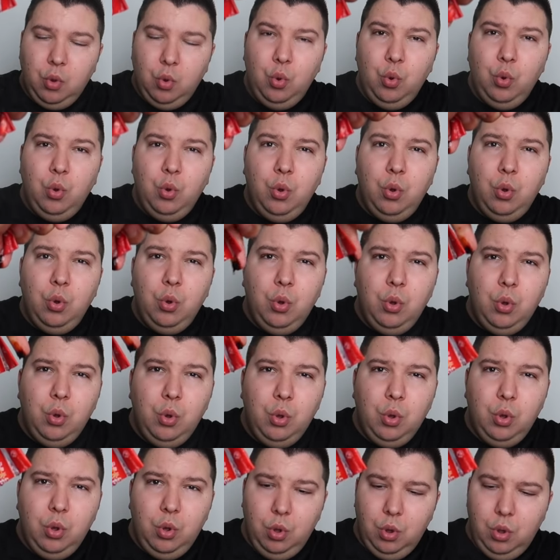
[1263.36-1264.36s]
Ooh.
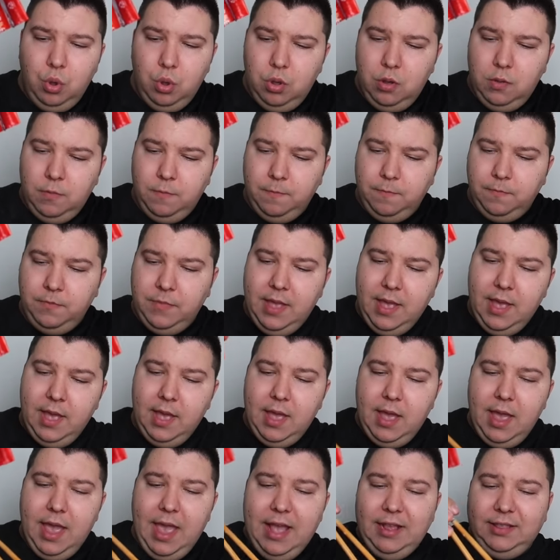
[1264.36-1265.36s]
Some more than others.
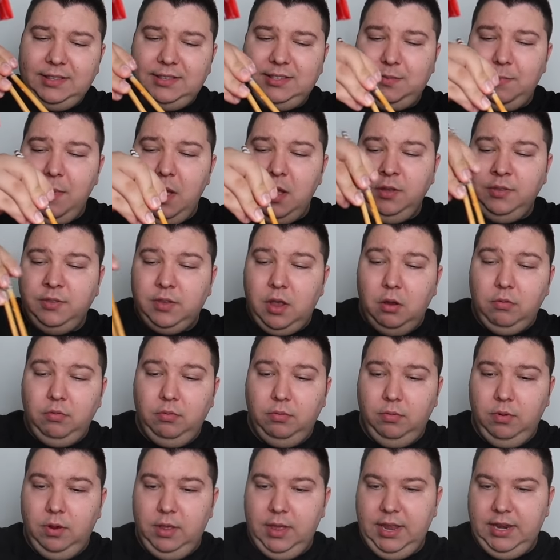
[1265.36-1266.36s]
It smells
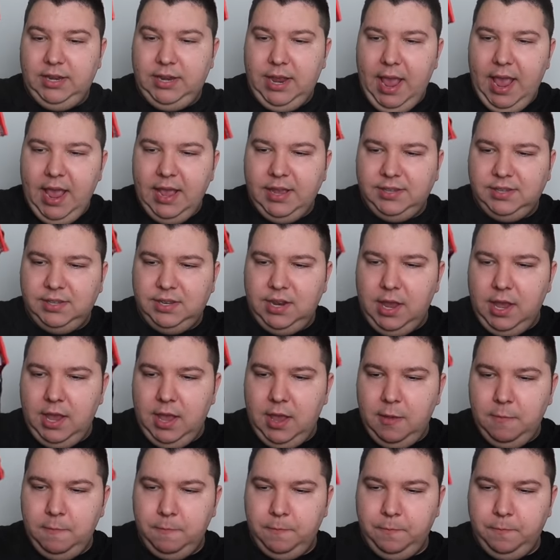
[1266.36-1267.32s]
really tasty.